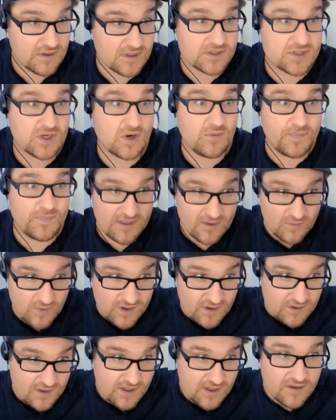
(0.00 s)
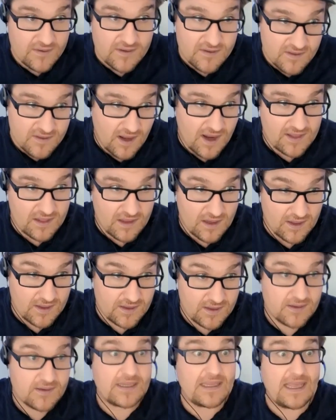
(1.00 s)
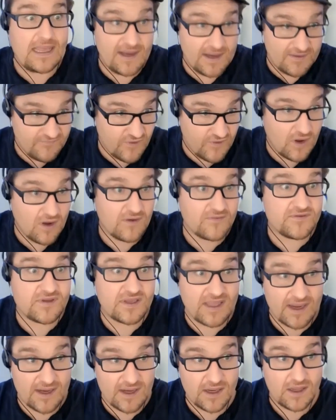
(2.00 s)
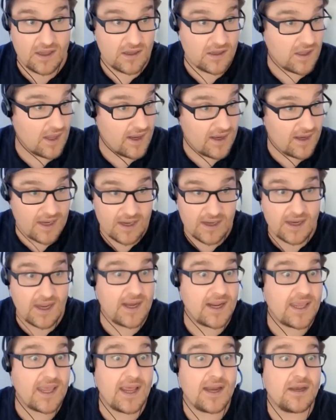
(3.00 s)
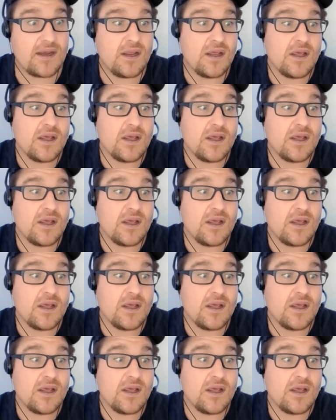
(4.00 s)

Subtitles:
Don't be the weird kid on the sideline. Get involved. Get in. And again,